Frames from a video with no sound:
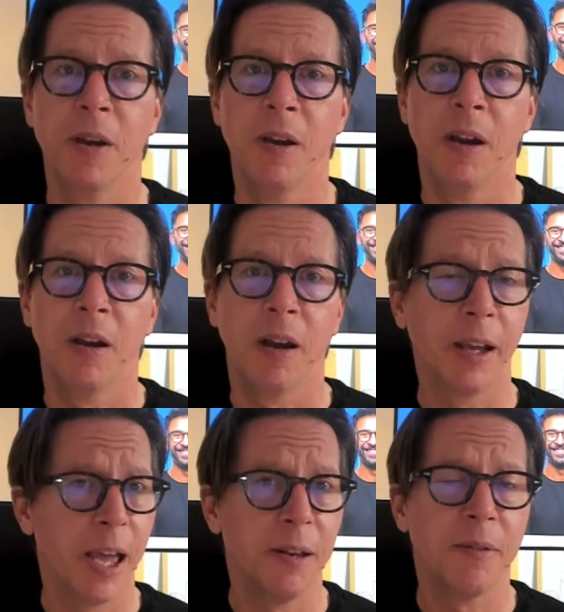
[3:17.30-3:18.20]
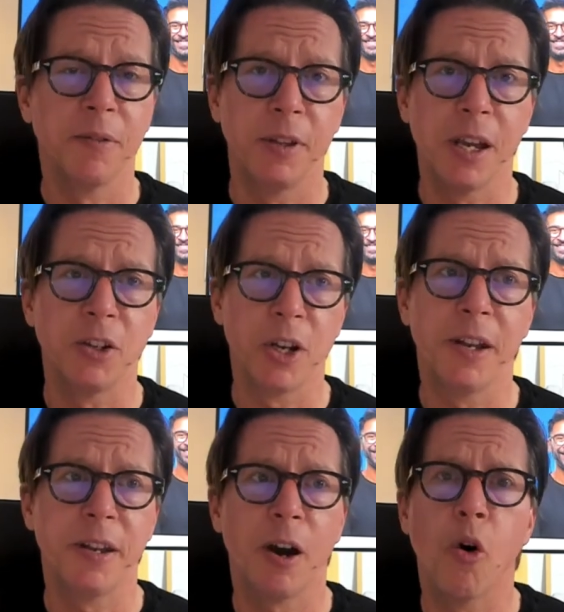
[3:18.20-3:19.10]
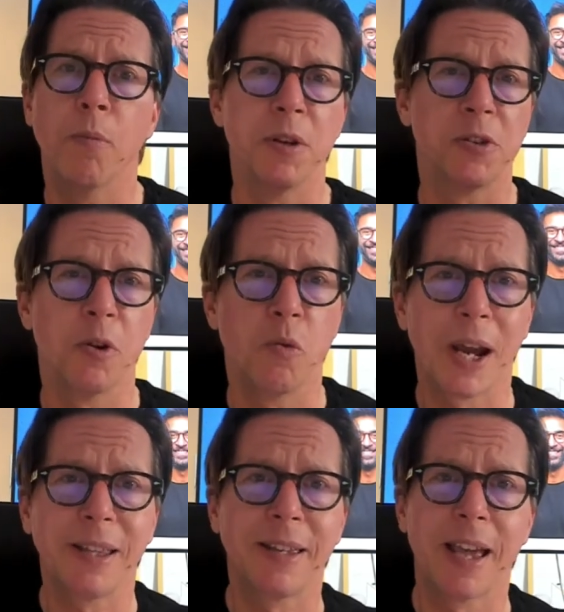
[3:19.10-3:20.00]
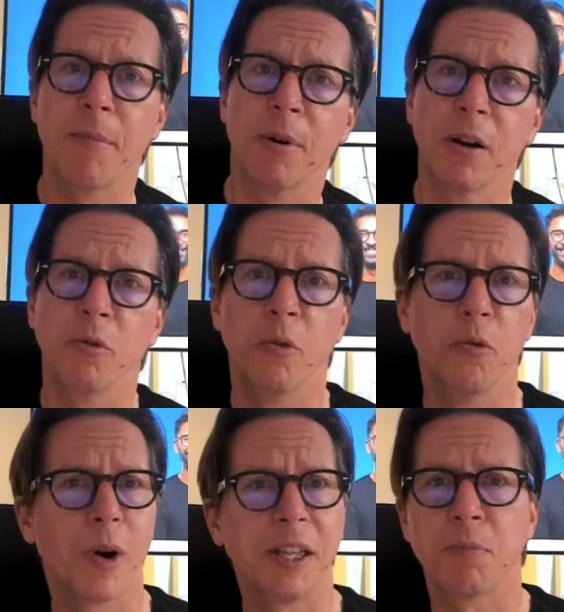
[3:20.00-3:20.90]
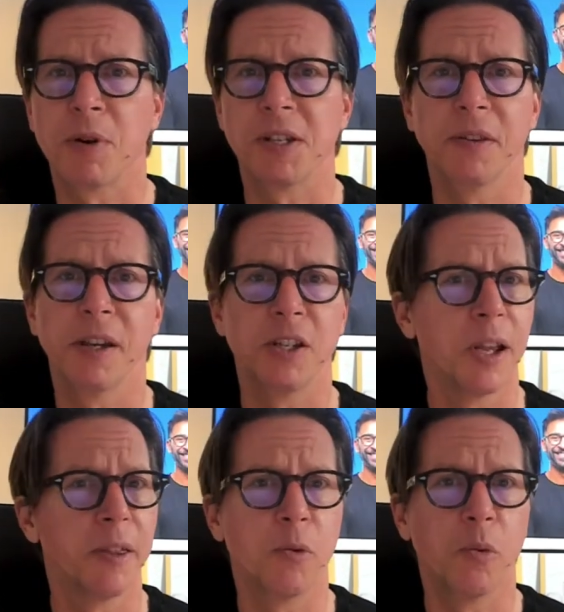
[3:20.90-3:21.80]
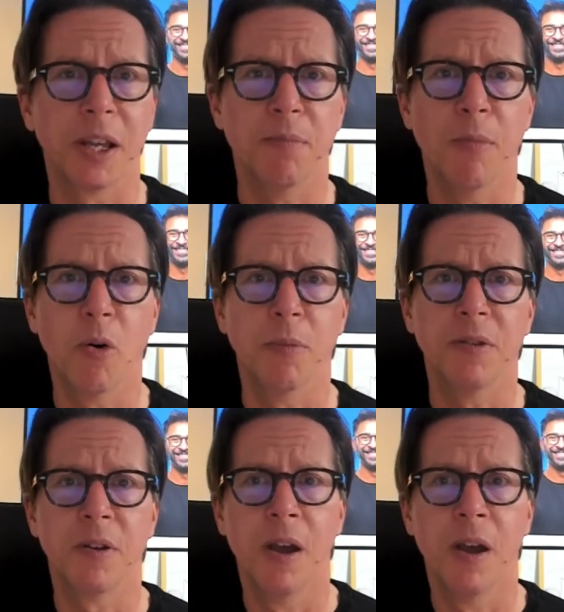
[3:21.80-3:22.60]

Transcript: Again, the agenda opens the right camera, the right presentation at the right moment,